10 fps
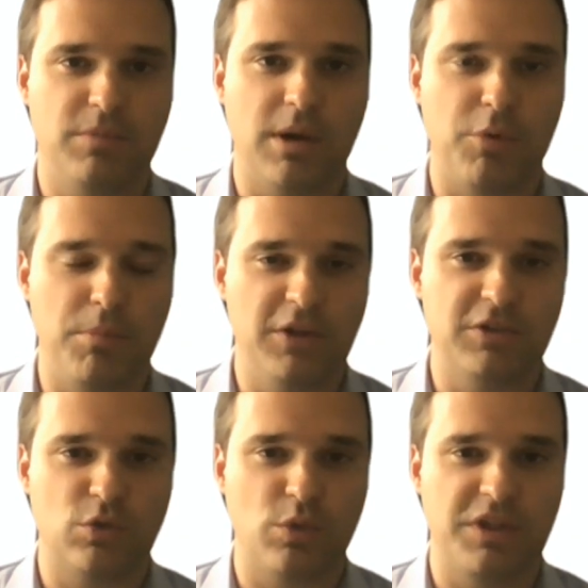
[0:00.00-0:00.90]
couple
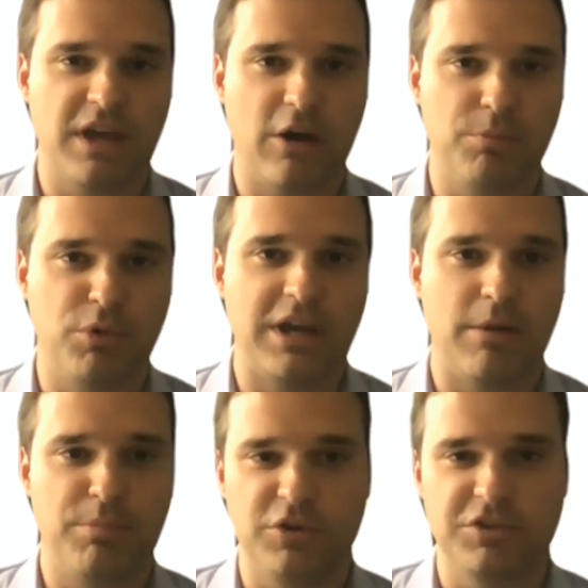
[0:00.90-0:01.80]
months without putting
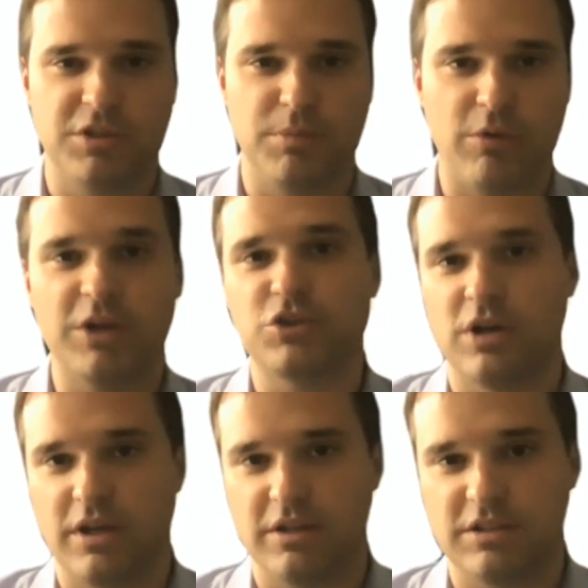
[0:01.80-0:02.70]
out bills to my
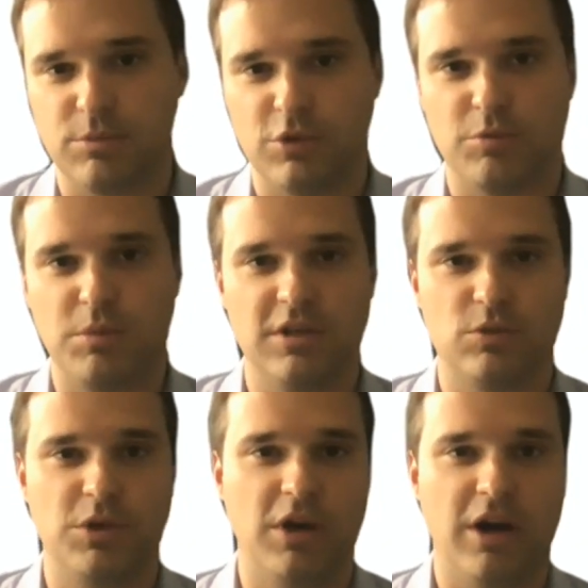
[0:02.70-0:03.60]
restaurant customers, because
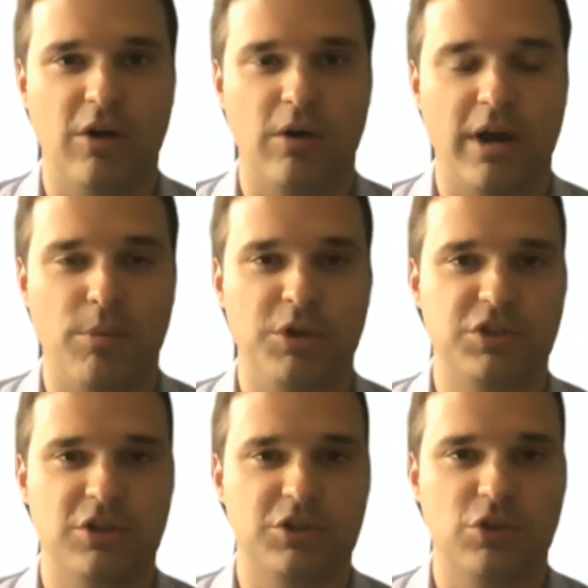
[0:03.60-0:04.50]
we know how much
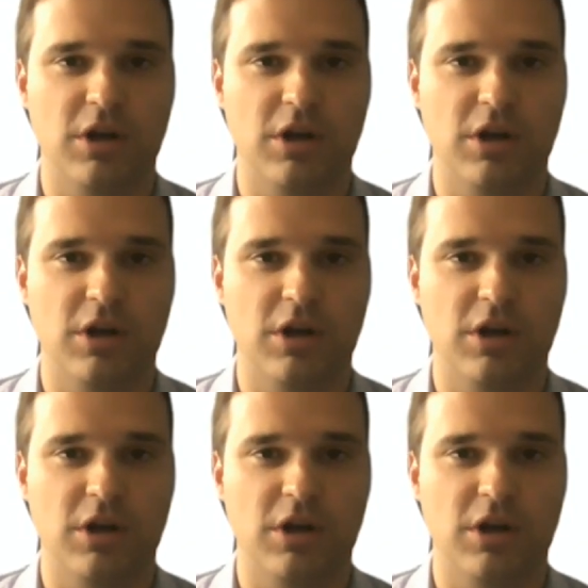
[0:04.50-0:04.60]
they're